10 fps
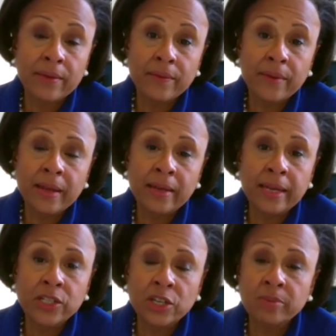
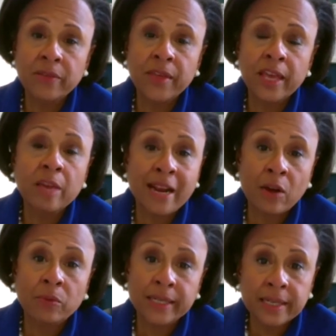in terms of thinking about
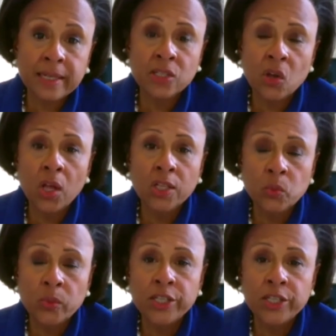our residence halls,
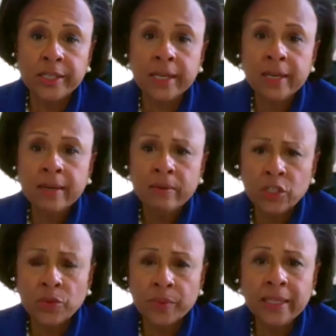which
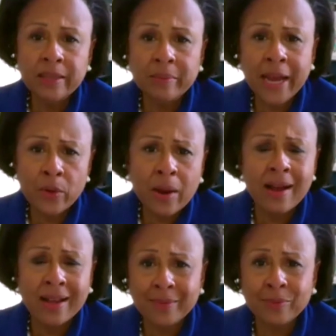are really the
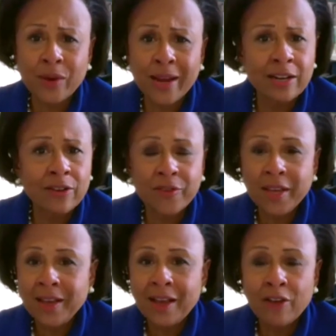microcosms, right?
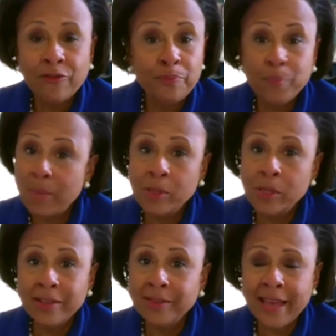Of people
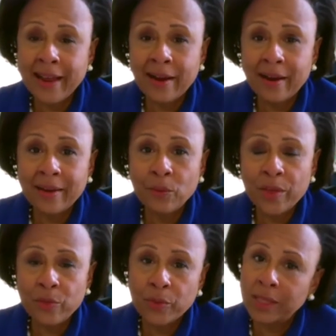aren't there
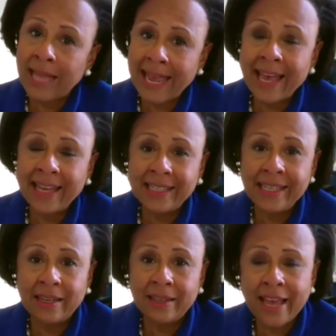with a like
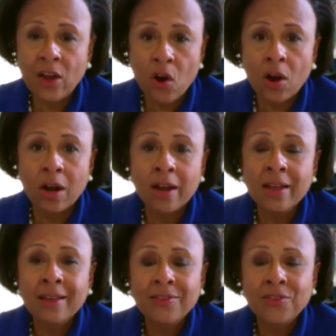idea. They are
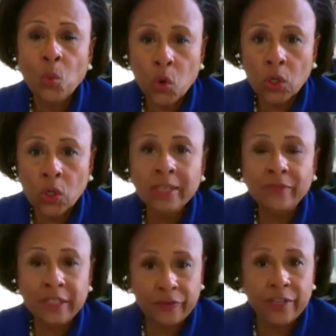the world
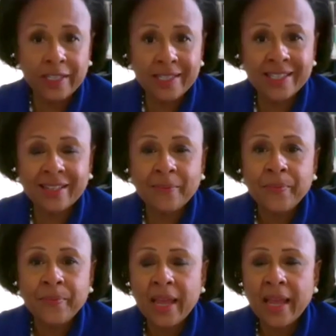of difference.
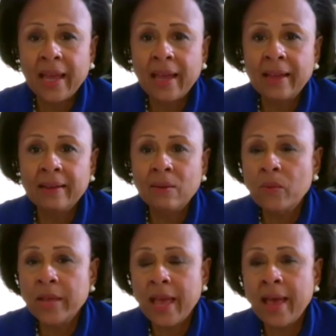And
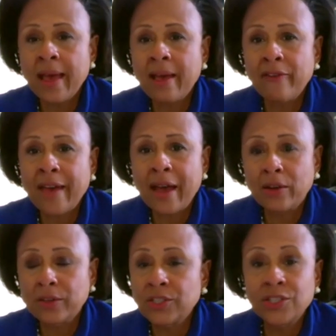we have
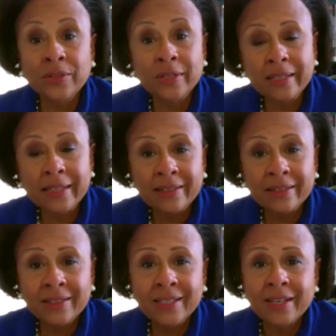our student
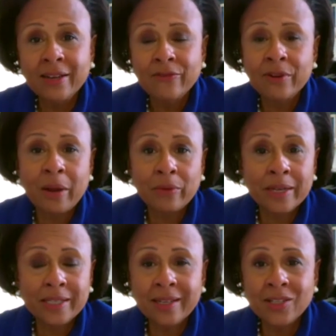leaders from our
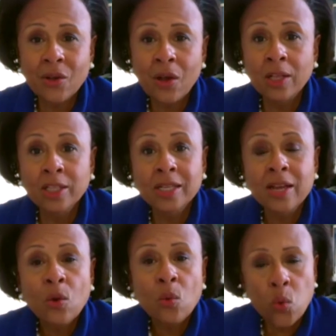residence halls
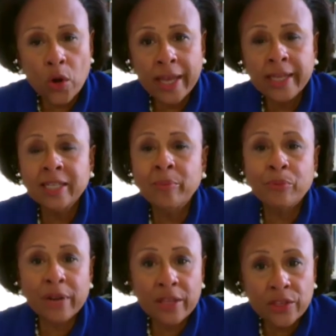working to
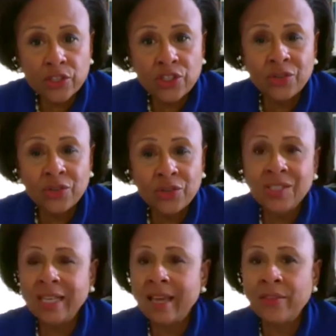bring the students
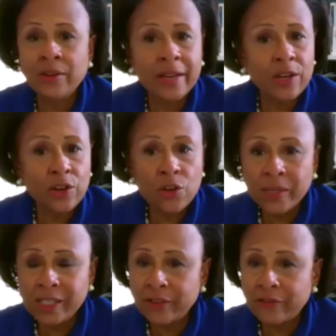together in new
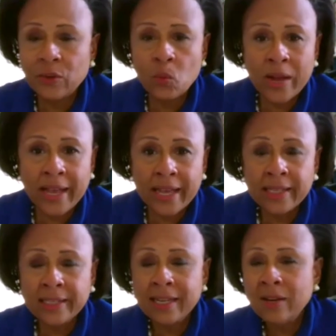and different
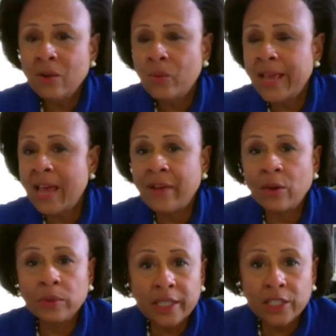ways. We have our
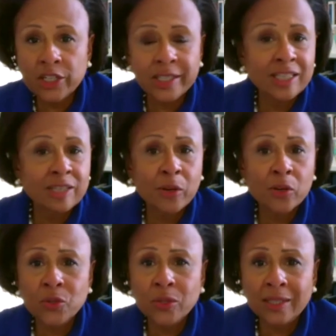religious and
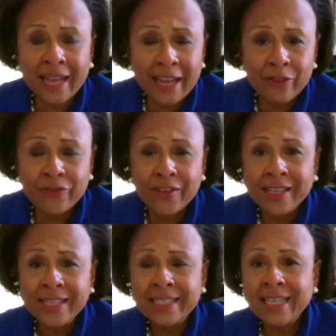spiritual life
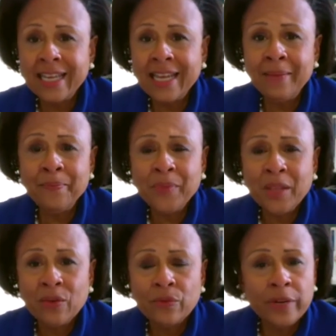team
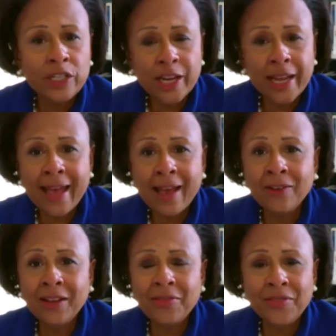reaching
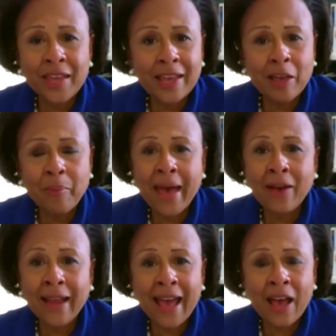out and thinking
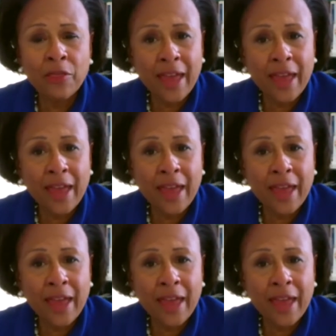about how they